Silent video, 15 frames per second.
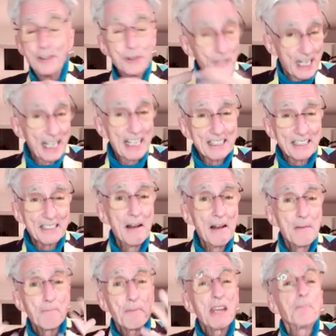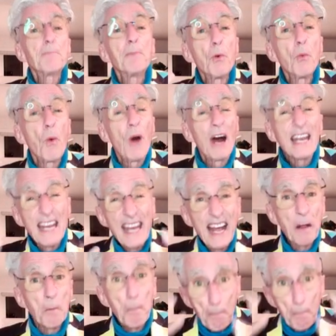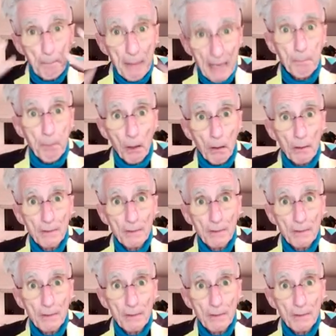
Who cares? People want to help people.